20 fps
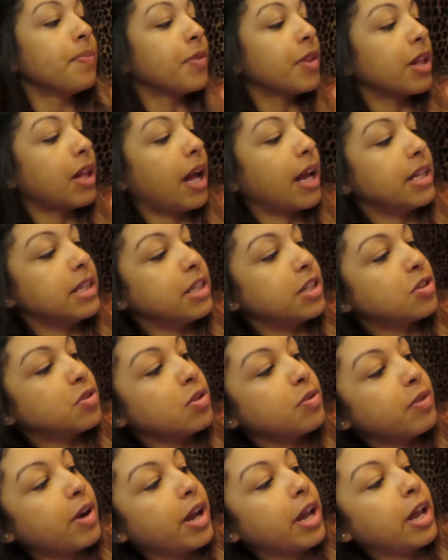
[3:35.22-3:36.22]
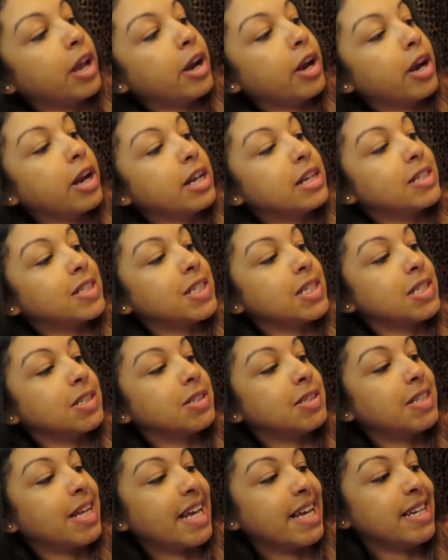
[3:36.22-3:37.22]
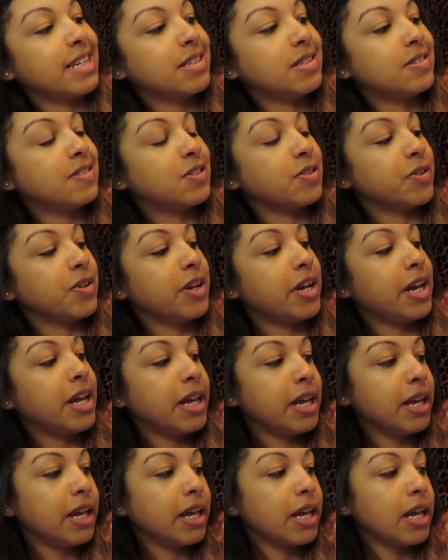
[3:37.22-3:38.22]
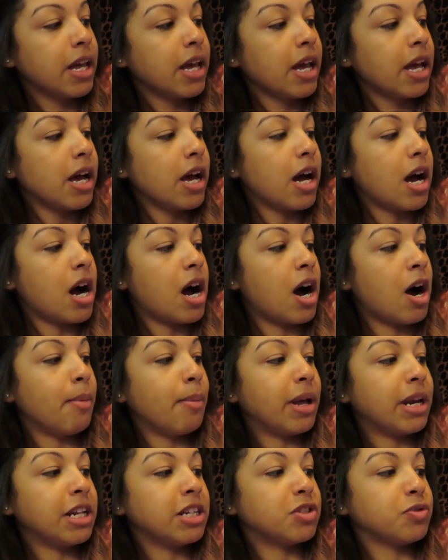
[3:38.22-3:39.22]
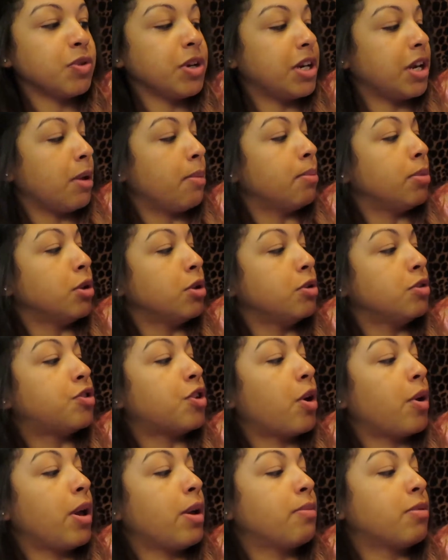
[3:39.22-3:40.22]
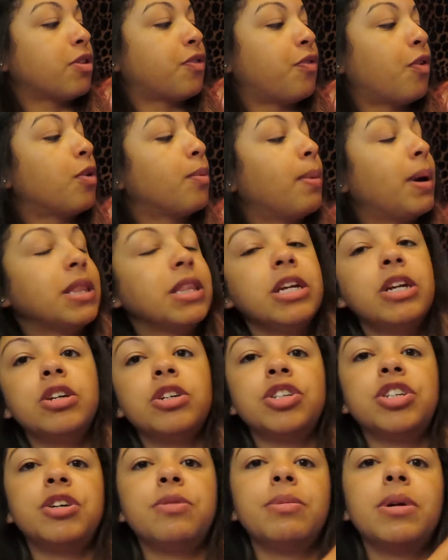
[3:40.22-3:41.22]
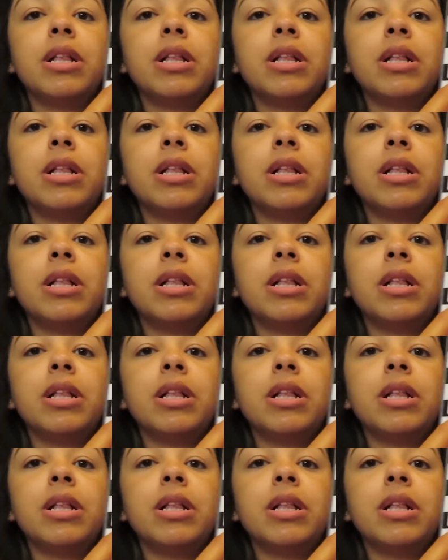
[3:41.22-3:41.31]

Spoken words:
like this one right here, it says test 3, and it's written in blue. So it was for my leadership